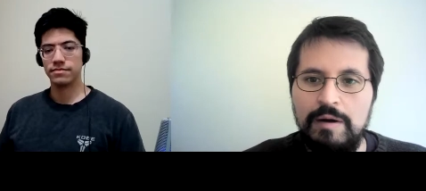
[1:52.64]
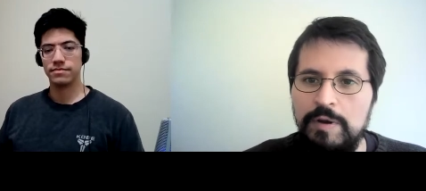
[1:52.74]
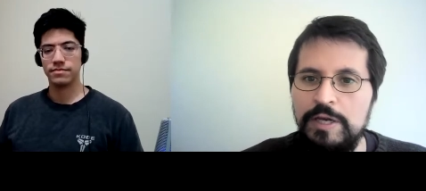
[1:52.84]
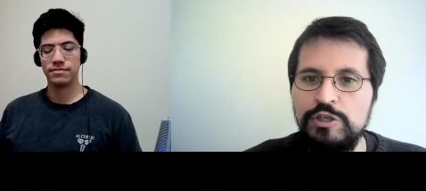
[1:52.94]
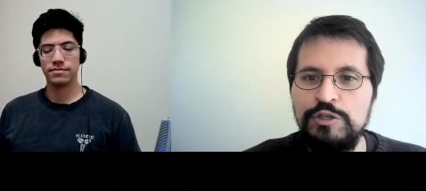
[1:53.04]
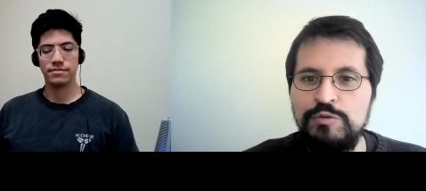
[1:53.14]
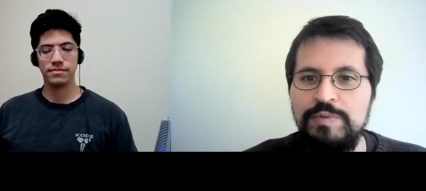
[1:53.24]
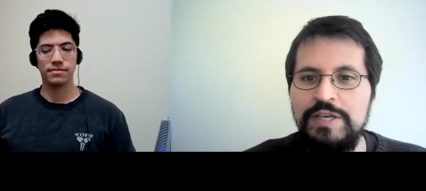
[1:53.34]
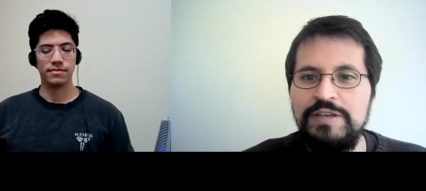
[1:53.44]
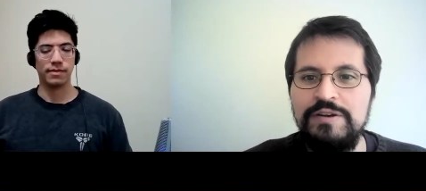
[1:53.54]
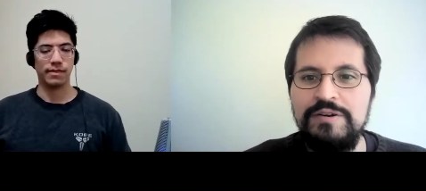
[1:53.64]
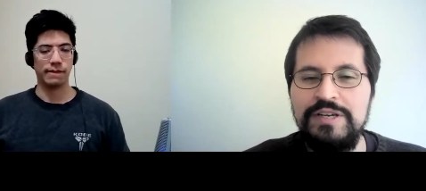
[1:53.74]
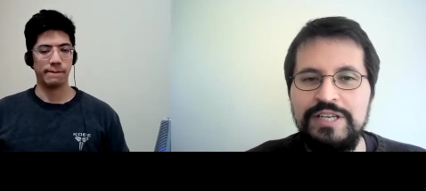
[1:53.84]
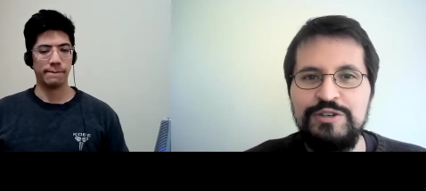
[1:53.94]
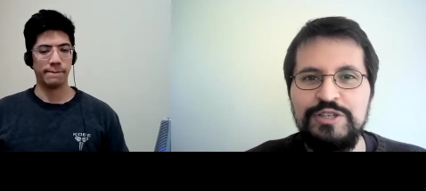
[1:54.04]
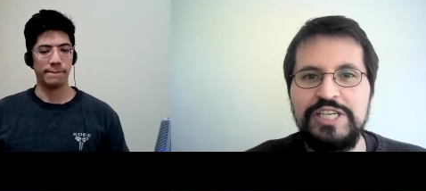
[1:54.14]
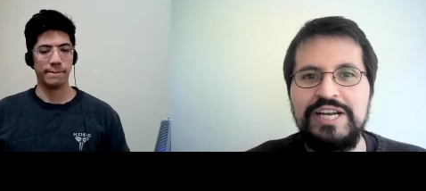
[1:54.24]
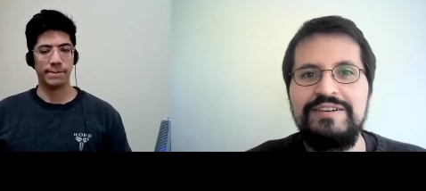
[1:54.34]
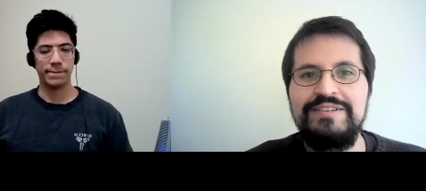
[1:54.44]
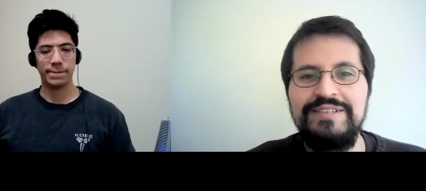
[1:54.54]
Speaker 1: a pleasure to be here in your
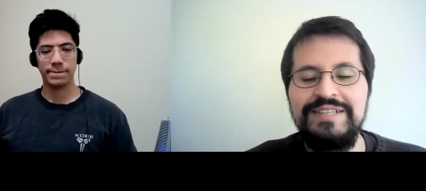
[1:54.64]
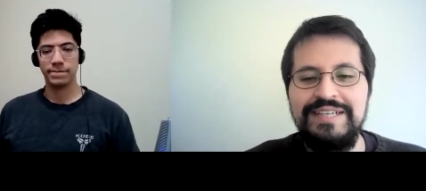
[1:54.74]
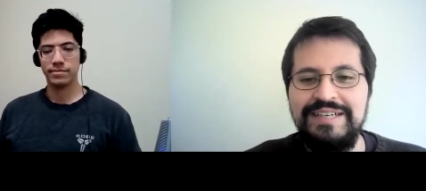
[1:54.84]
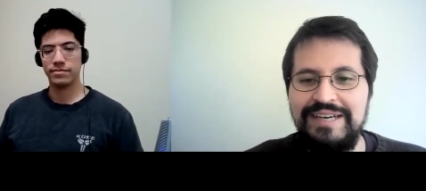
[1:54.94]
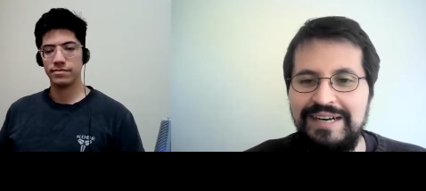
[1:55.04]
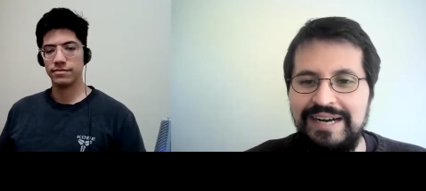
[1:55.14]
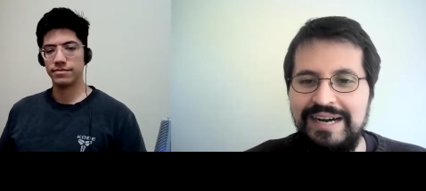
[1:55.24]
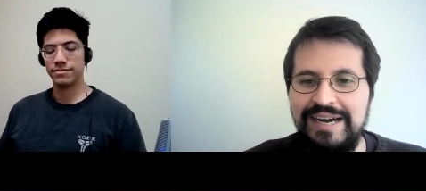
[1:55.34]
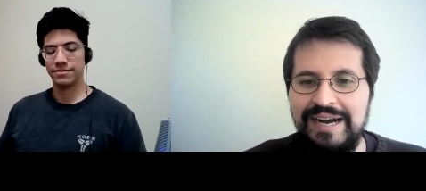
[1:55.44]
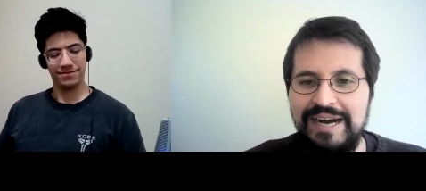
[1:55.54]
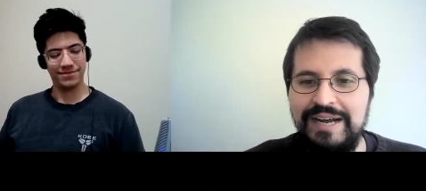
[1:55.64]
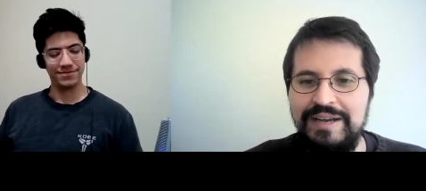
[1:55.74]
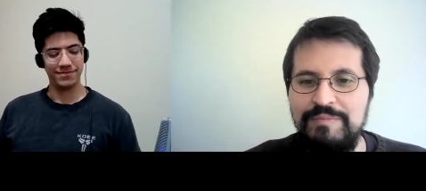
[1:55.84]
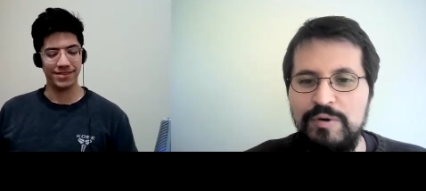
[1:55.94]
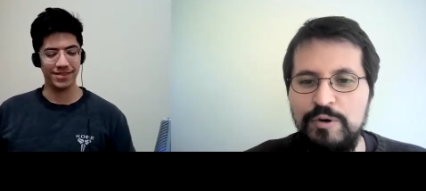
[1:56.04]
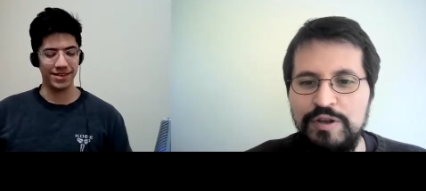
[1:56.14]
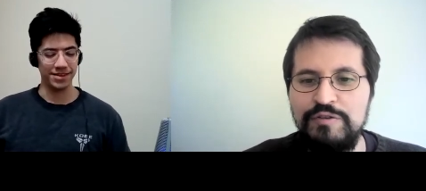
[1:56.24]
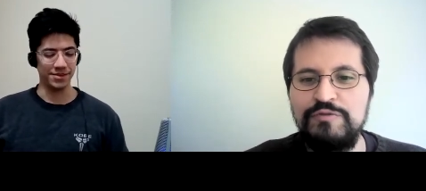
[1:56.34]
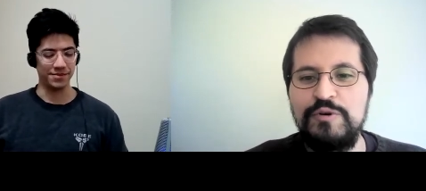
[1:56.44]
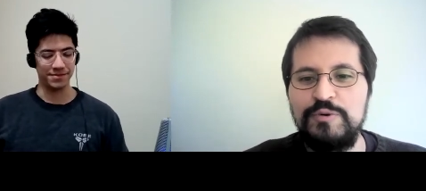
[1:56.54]
channel. I am
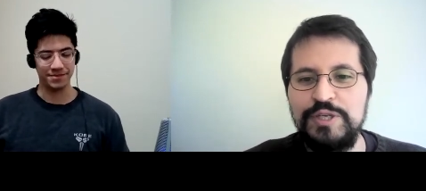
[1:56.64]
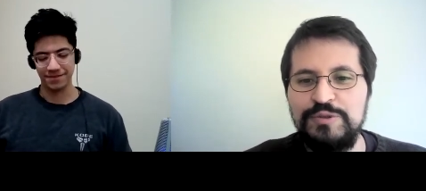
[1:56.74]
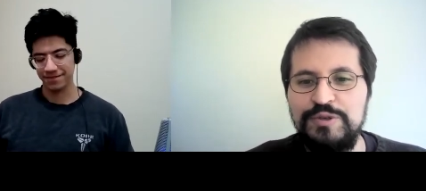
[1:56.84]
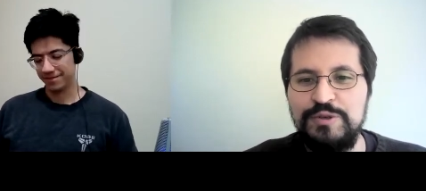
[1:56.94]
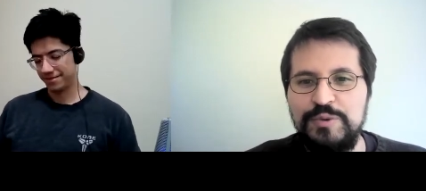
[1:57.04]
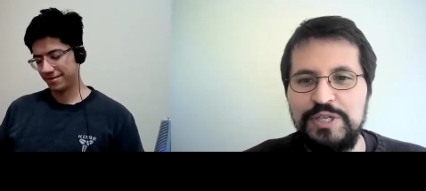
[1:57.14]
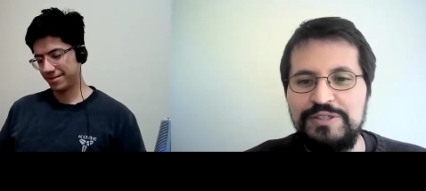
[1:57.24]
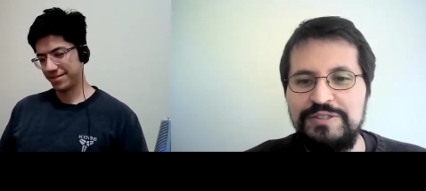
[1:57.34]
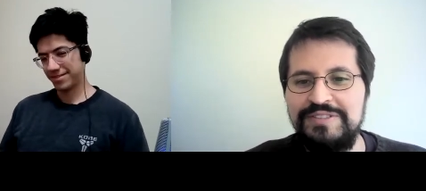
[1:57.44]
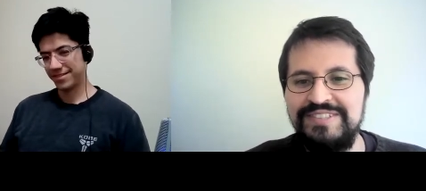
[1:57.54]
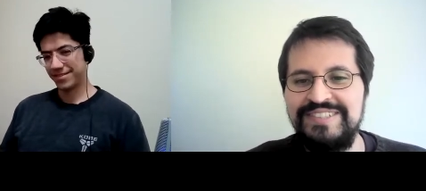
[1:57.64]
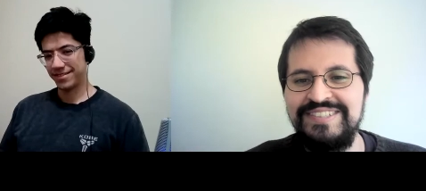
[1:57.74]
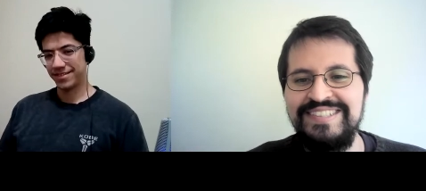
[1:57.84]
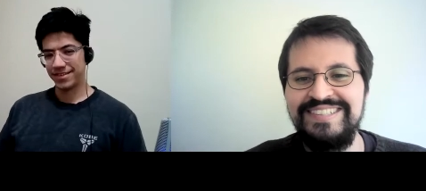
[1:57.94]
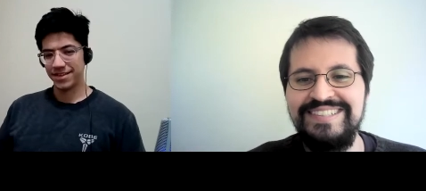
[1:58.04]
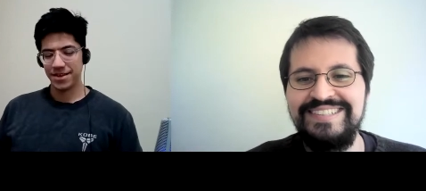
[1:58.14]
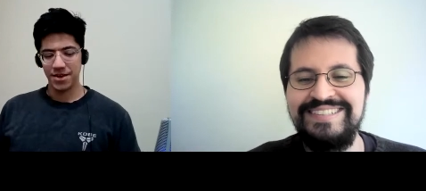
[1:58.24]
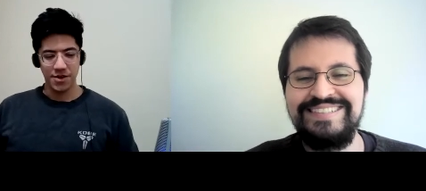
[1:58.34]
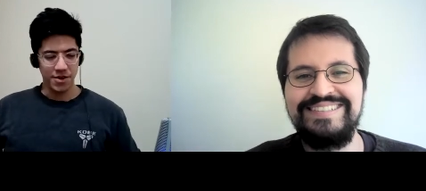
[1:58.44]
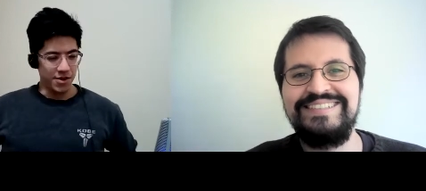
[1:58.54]
looking forward to your questions.
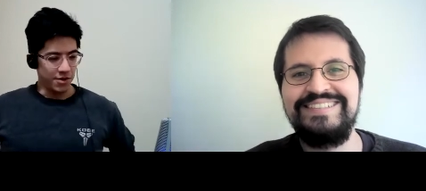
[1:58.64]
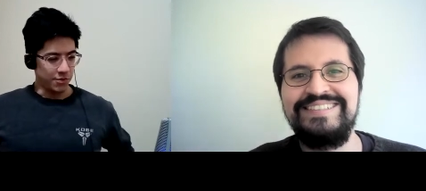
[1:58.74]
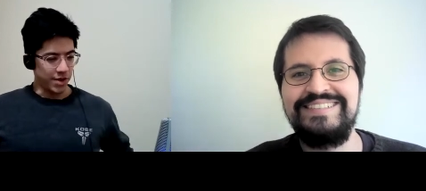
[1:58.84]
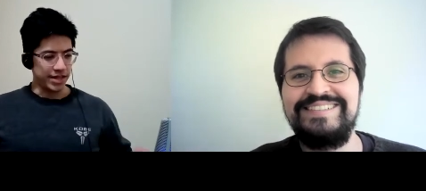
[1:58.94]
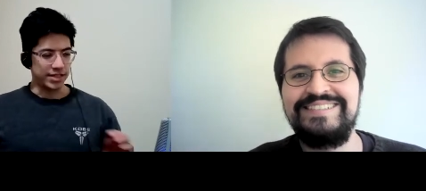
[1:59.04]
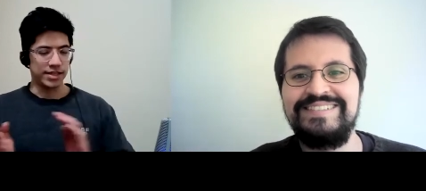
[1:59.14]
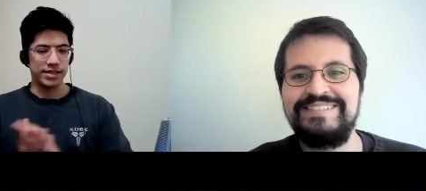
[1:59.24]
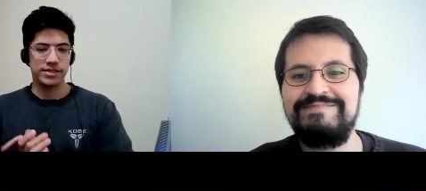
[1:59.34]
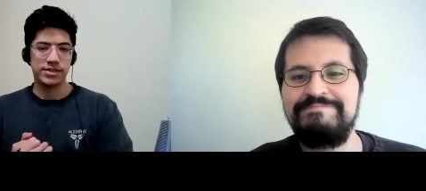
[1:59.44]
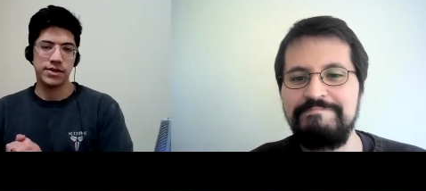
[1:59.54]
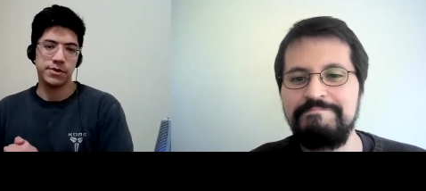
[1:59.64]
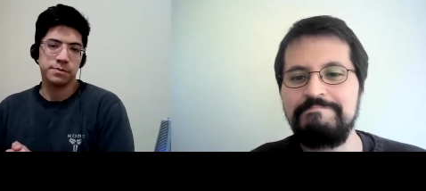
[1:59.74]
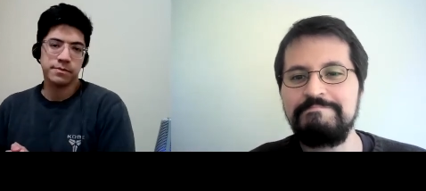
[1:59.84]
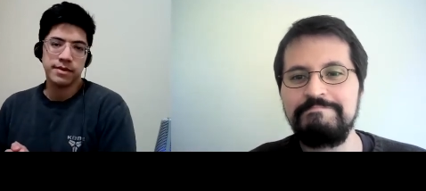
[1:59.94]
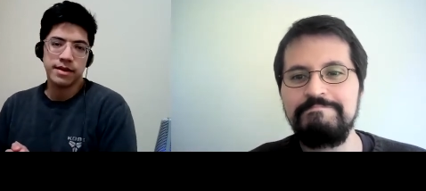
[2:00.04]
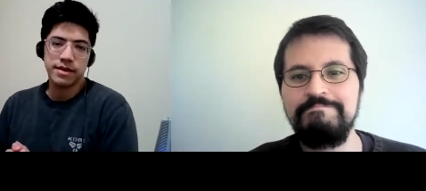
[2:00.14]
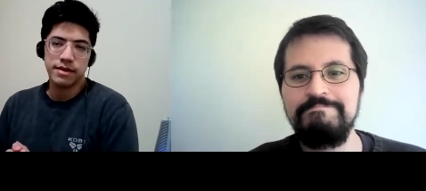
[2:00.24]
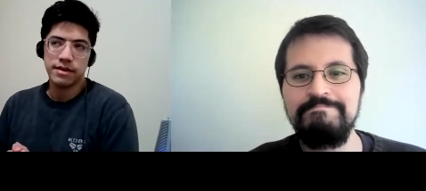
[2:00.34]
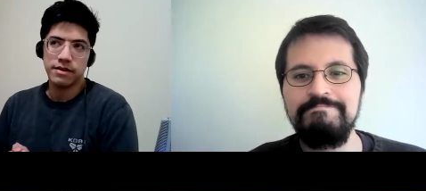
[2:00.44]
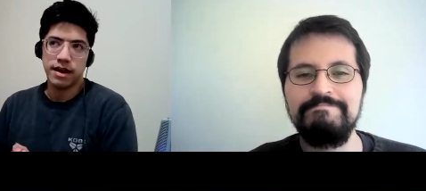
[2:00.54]
Speaker 2: All right. So
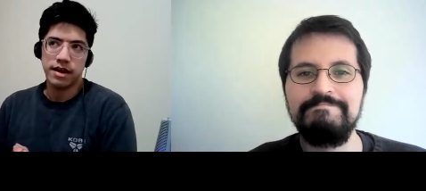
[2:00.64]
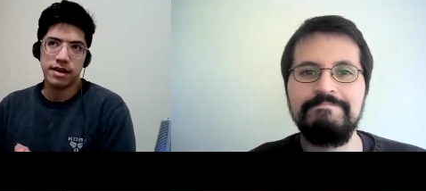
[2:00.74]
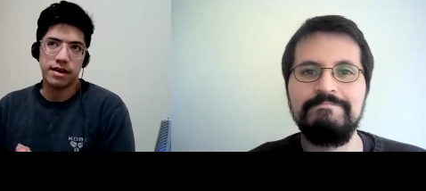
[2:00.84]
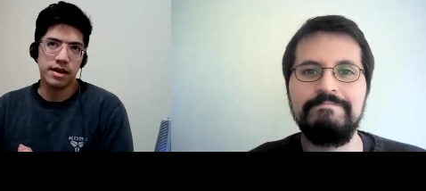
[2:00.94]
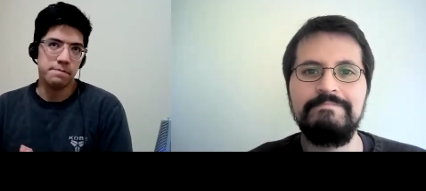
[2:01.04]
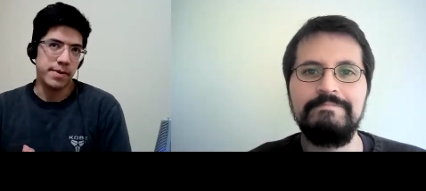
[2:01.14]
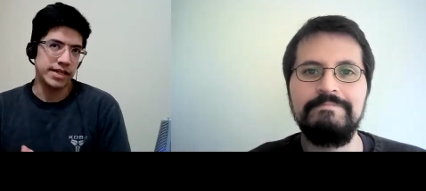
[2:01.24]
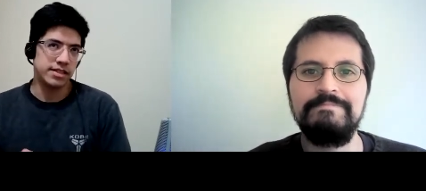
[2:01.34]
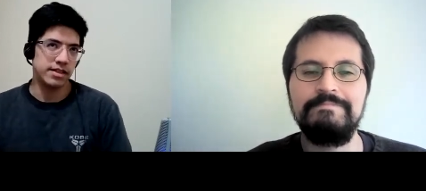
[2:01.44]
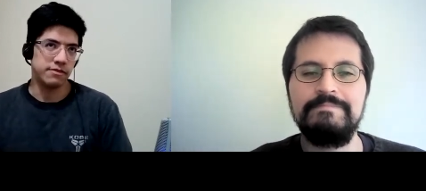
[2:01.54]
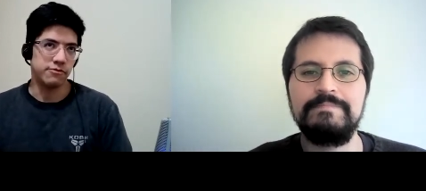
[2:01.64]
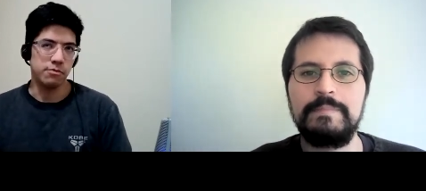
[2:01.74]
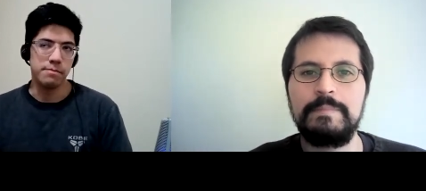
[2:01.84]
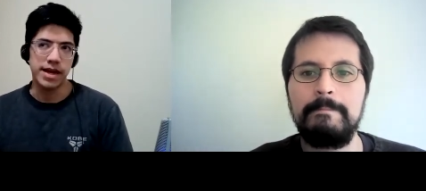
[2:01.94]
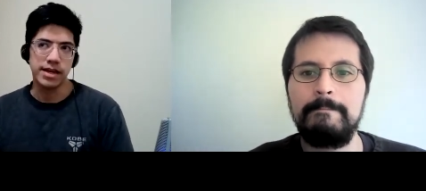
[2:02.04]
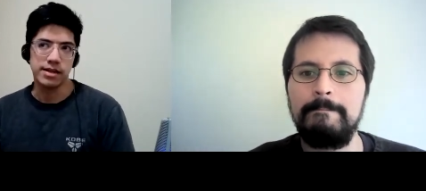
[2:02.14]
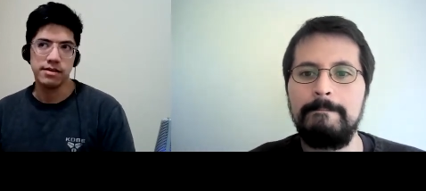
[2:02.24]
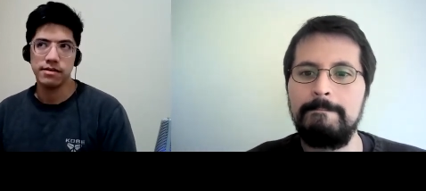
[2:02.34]
I, I bet that for many,